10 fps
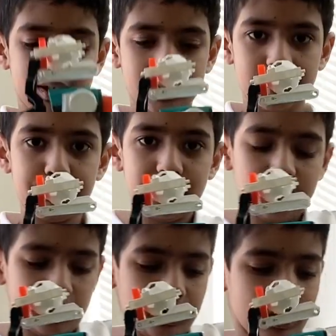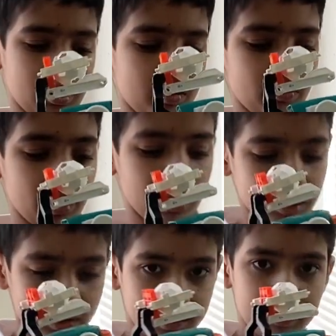keep it right
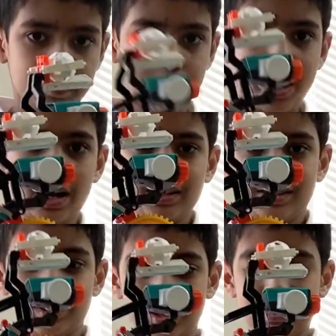onto this box.